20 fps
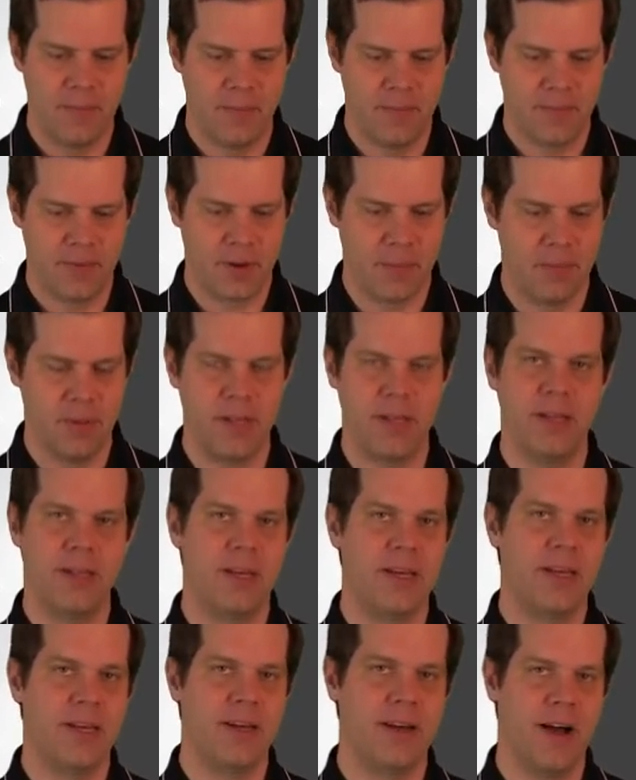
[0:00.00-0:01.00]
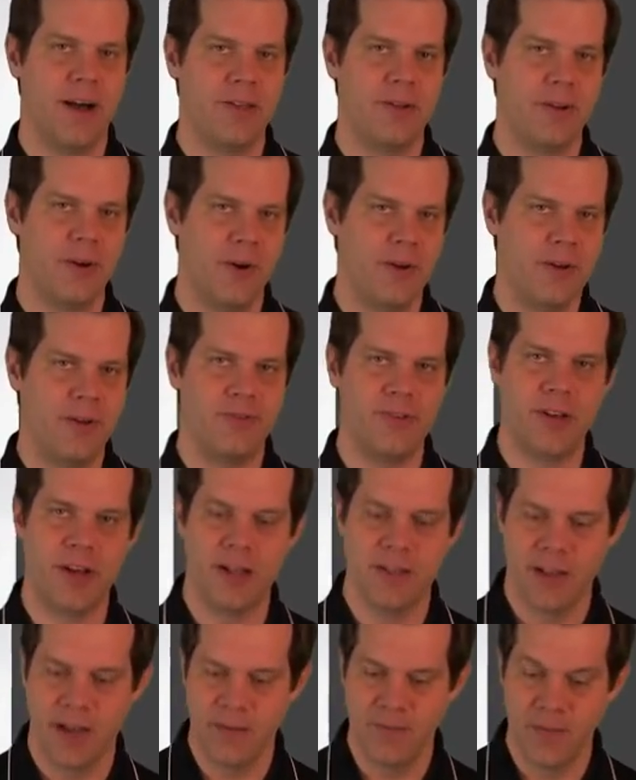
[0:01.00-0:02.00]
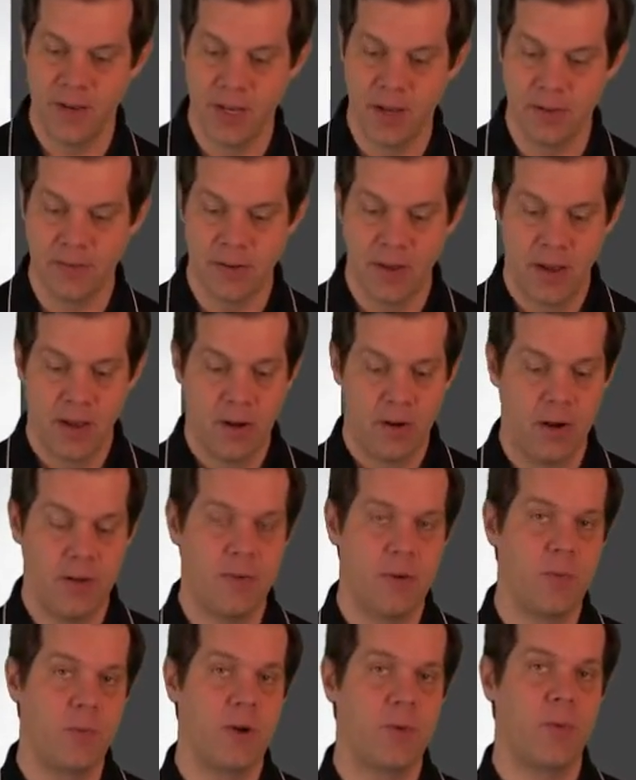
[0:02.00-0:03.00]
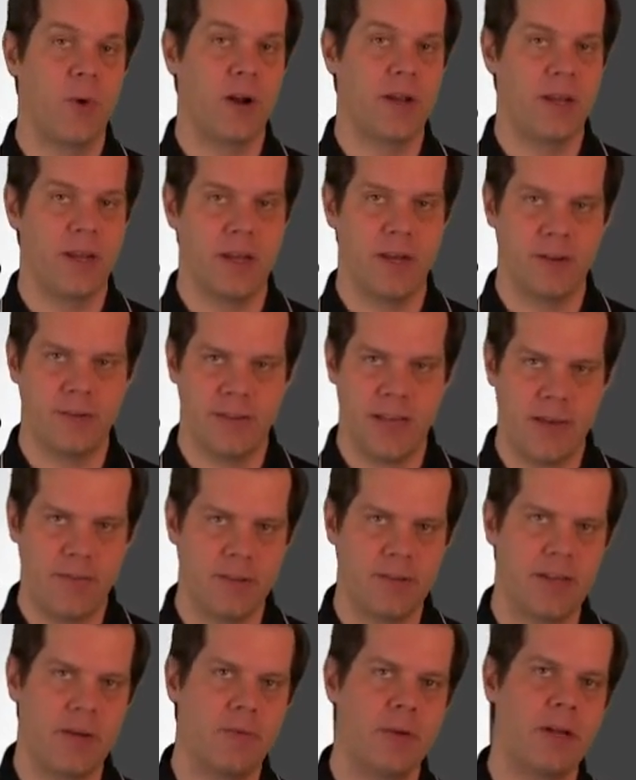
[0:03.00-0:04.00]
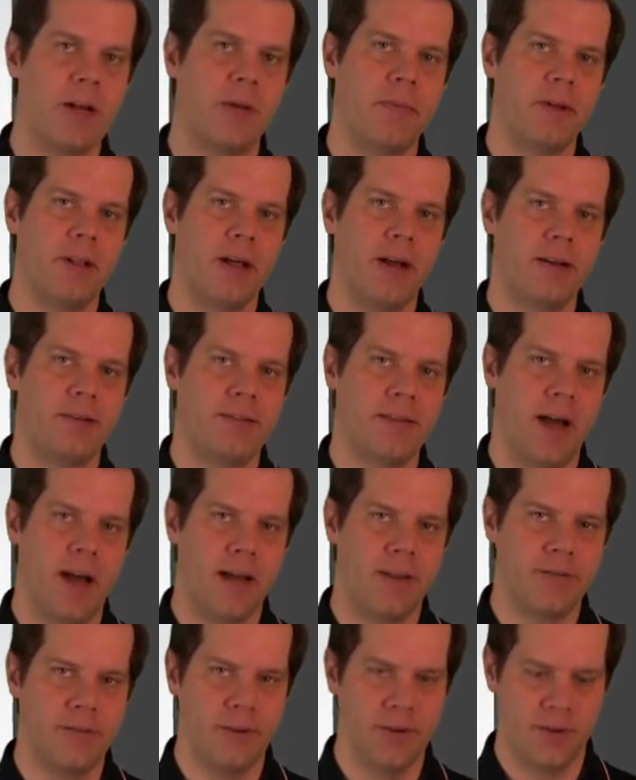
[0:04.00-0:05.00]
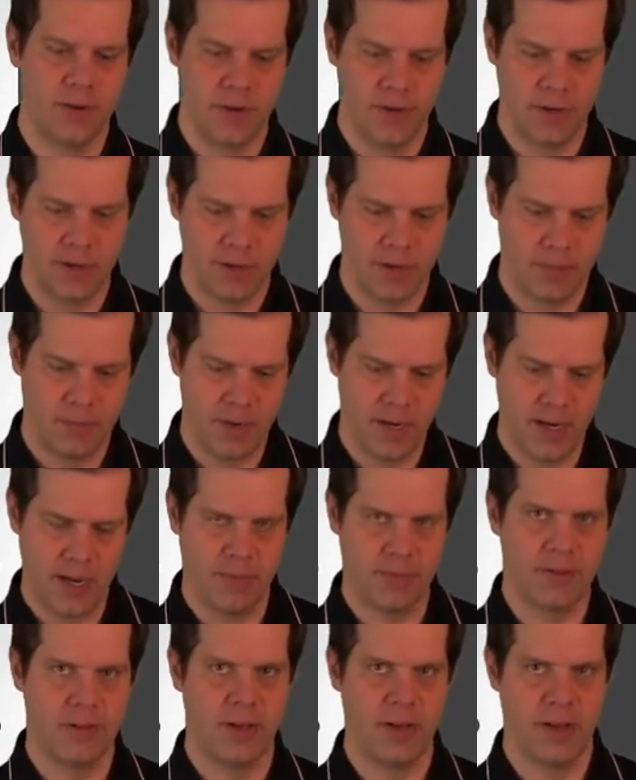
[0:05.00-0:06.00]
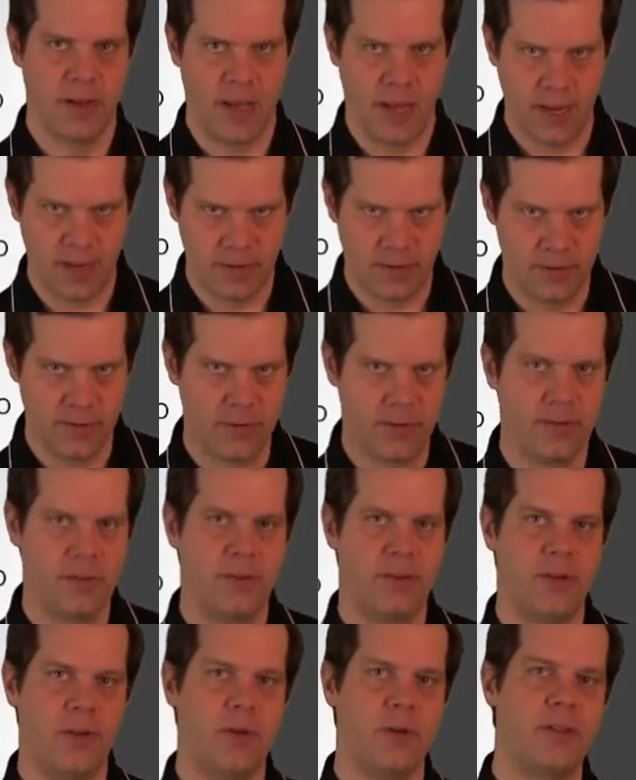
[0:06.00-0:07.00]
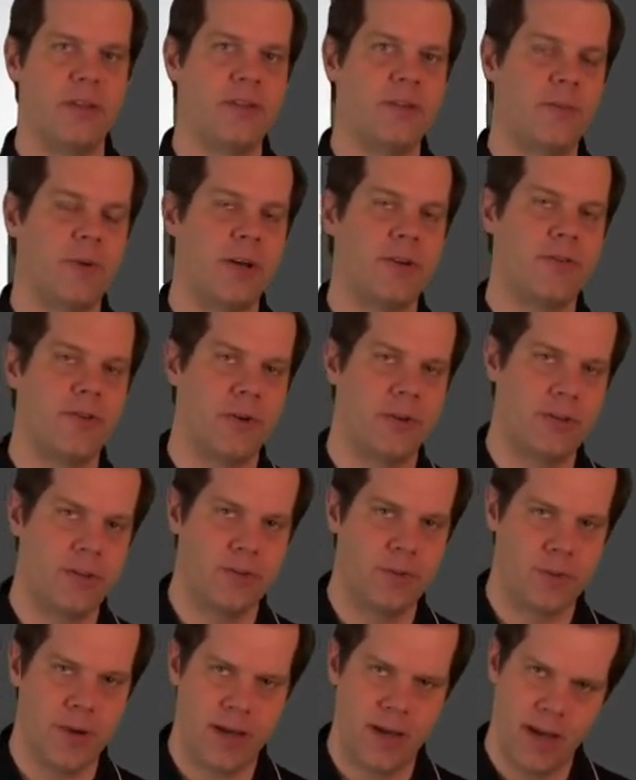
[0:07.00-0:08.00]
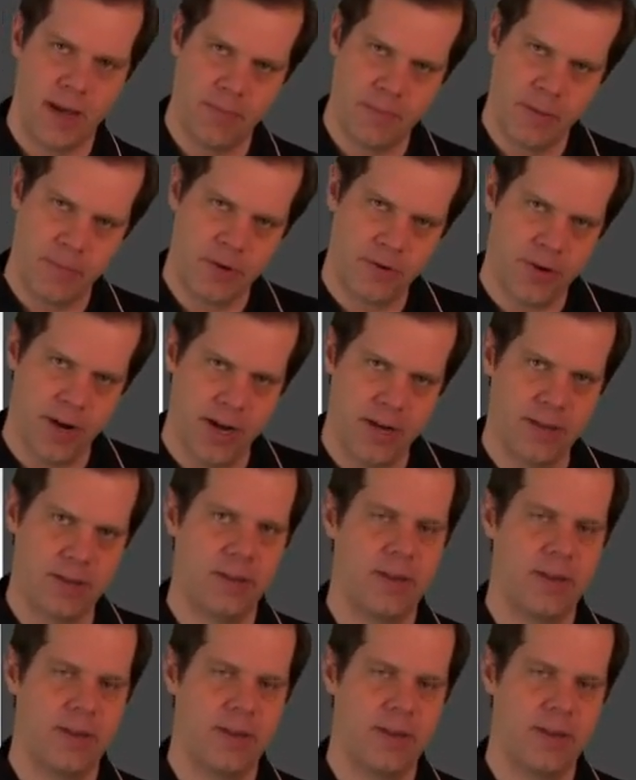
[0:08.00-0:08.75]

completely on their own using online videos, or even woodworking. Just having someone come alongside you and be able to, hey, do it this way, show it this way. Hey, maybe try